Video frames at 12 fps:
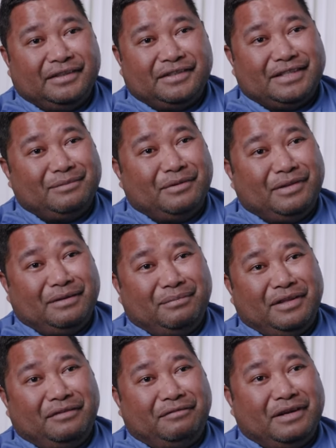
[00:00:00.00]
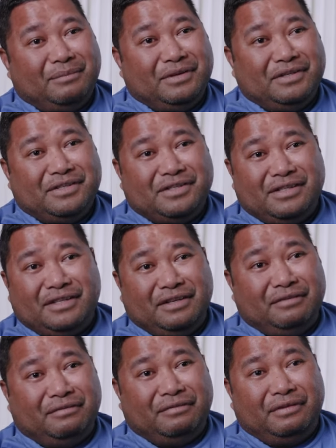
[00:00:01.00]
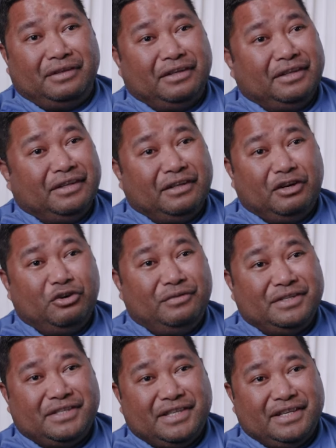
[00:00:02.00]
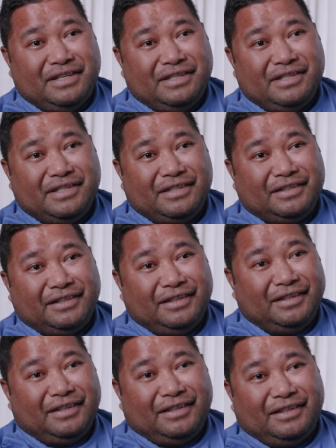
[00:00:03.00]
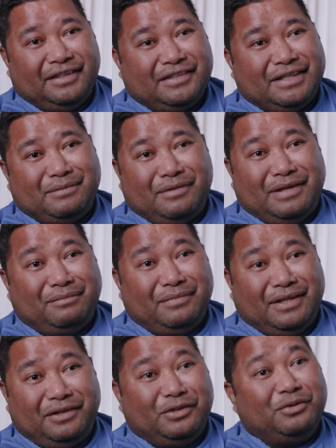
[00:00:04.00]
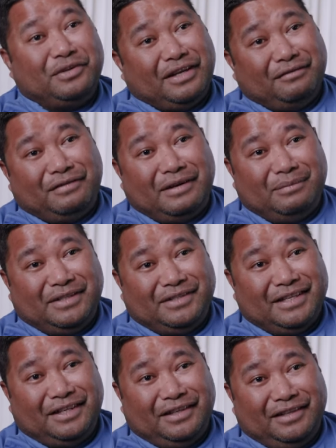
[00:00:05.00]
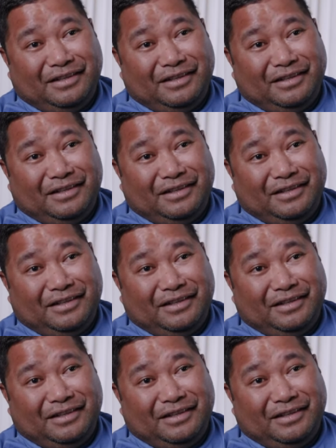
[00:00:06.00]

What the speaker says: Some of them, their families live overseas. Some of them, they don't have families, and